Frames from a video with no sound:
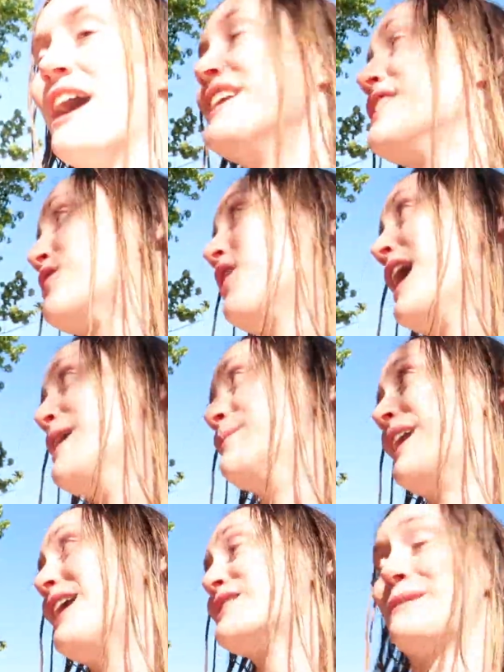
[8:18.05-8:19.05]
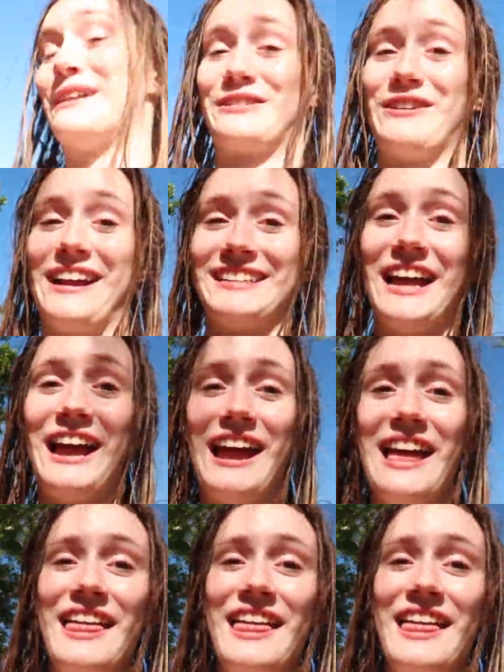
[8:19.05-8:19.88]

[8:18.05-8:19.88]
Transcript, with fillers: didn't cry, but I was about to cry. That